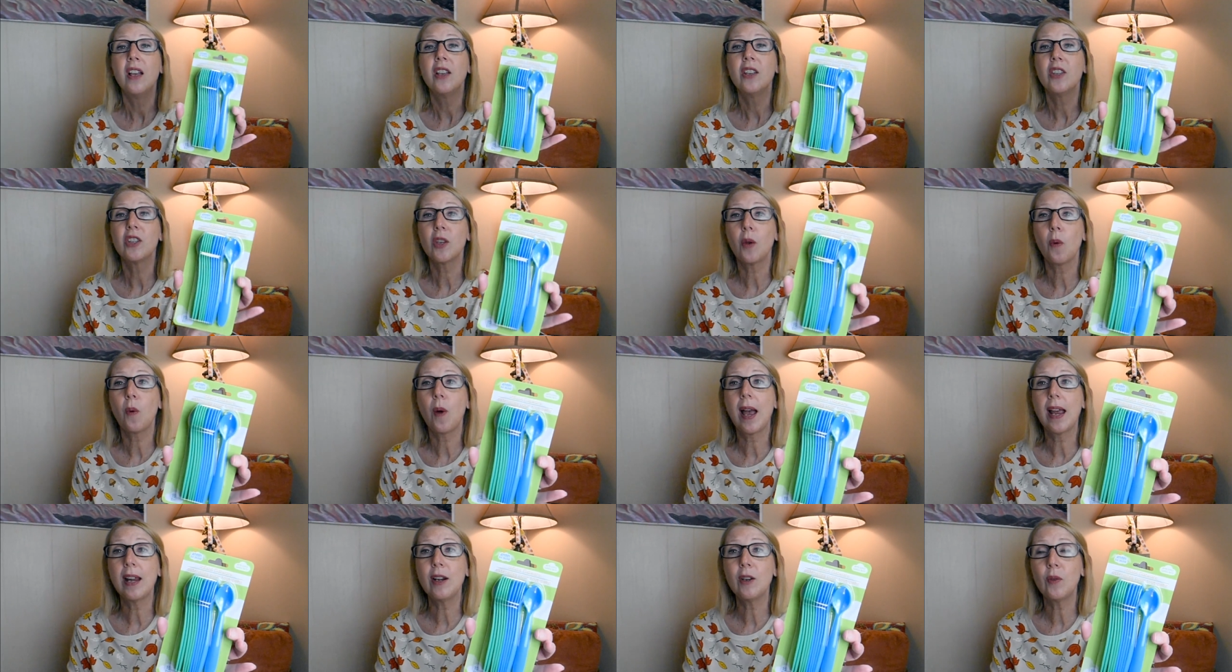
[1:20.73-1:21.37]
So
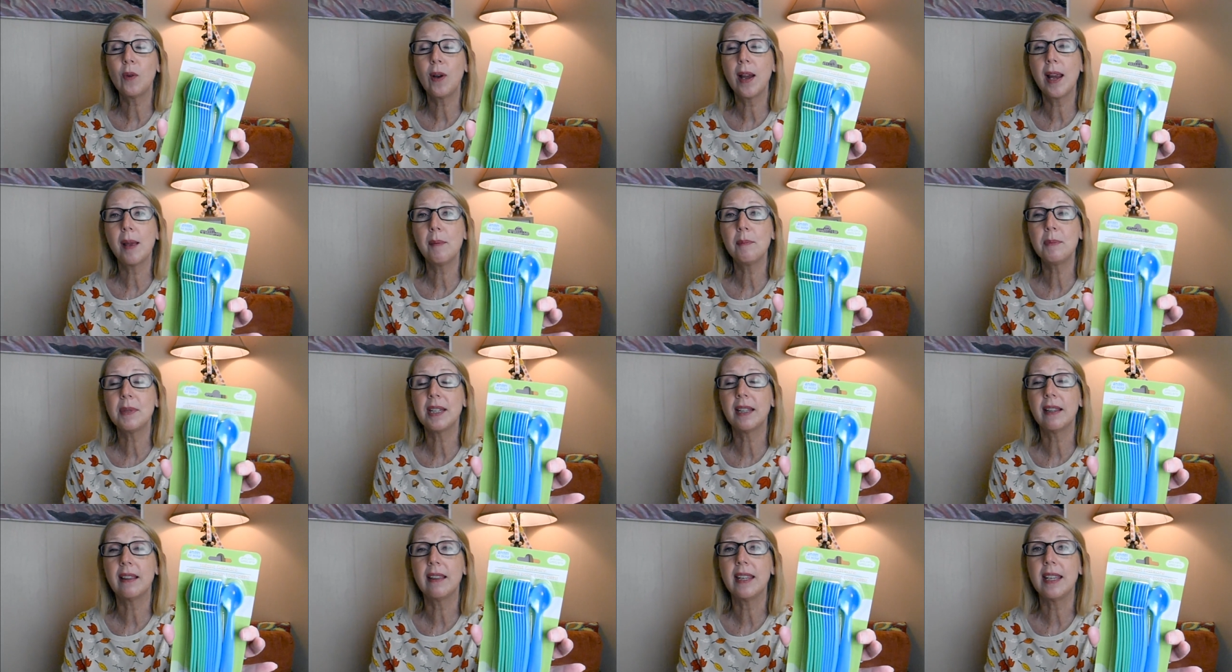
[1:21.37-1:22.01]
I
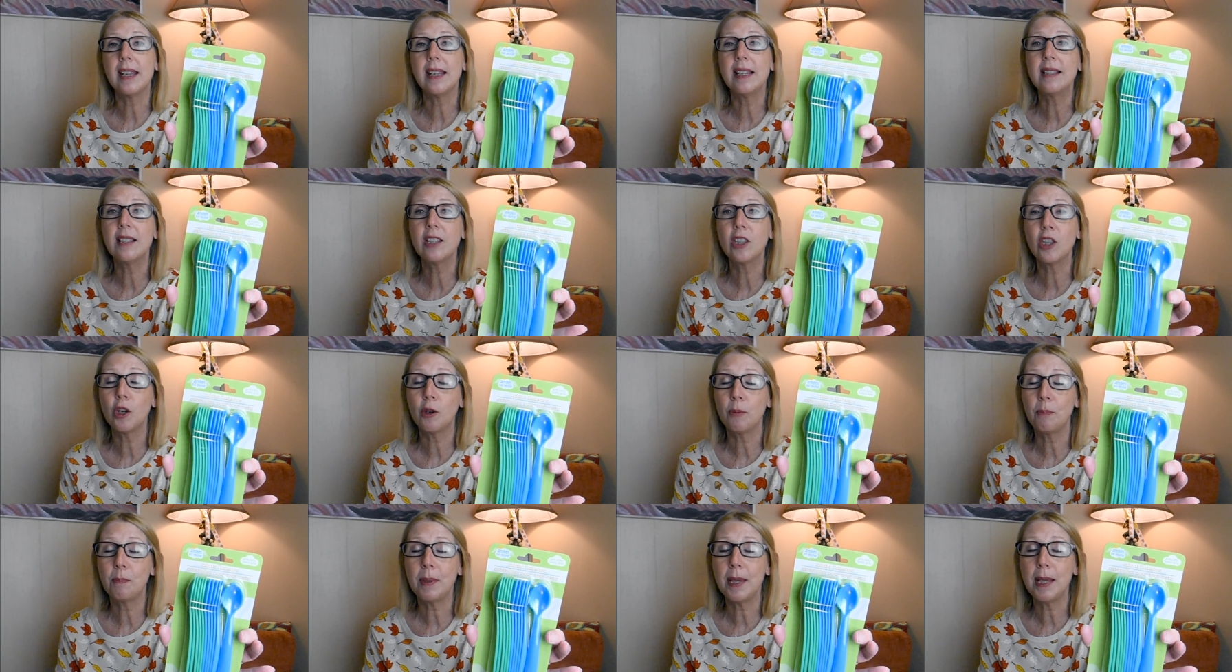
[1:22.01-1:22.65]
grabbed these.
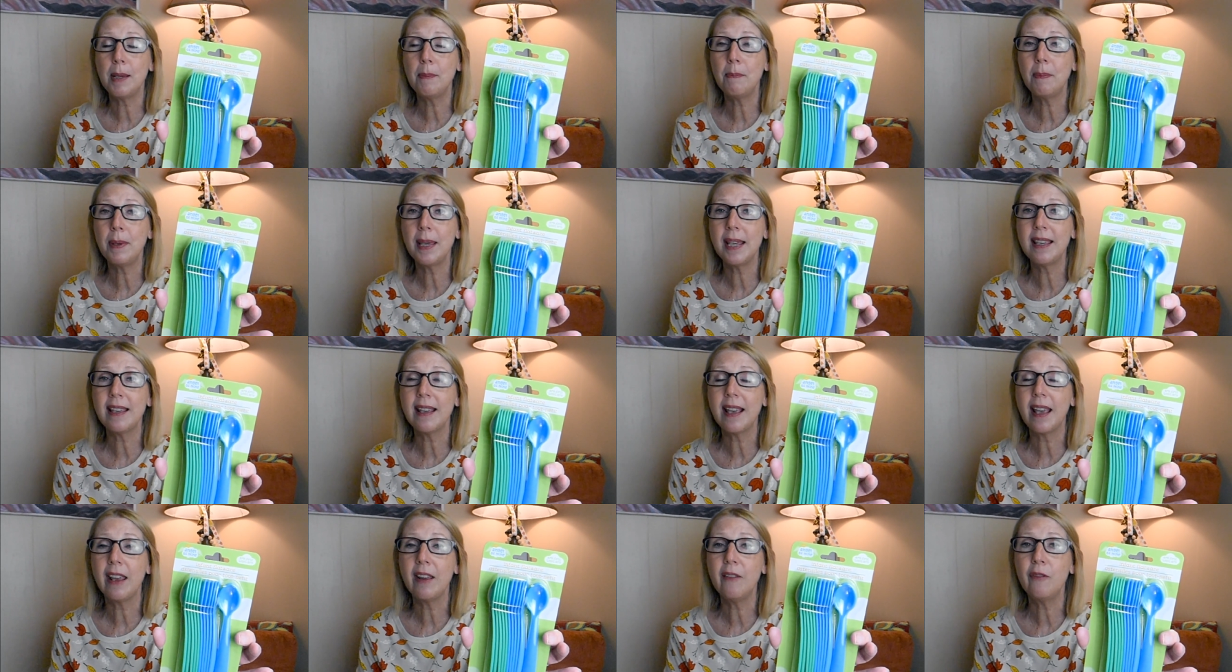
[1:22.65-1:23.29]
They're
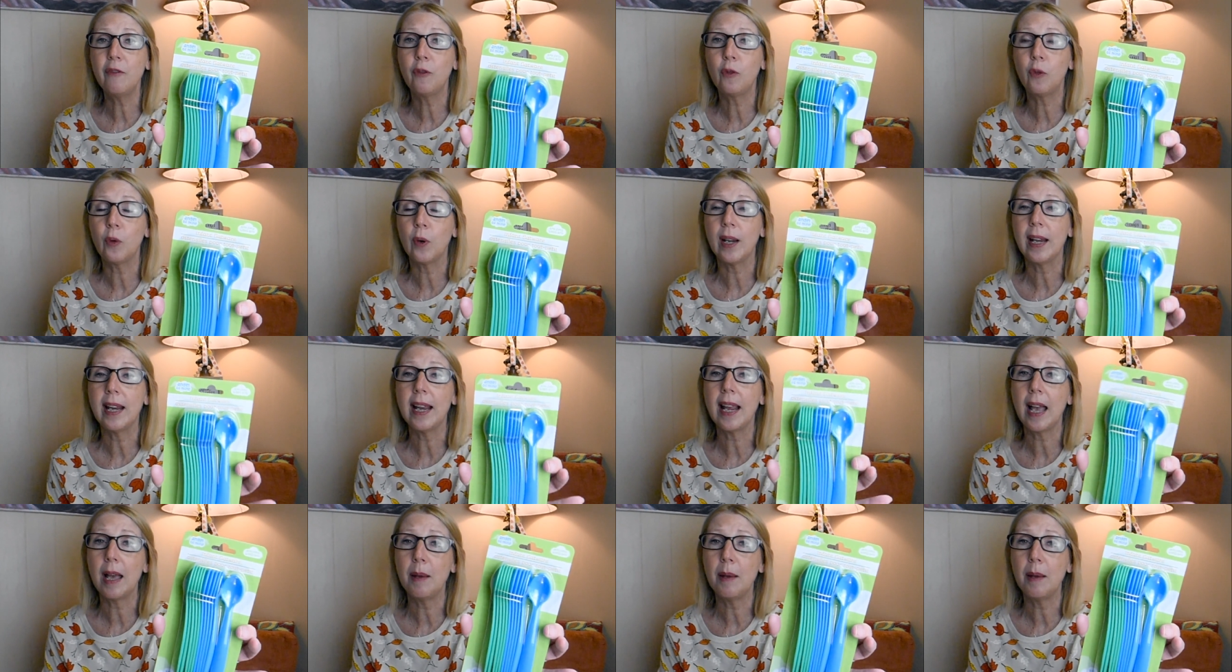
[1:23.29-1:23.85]
BPA free.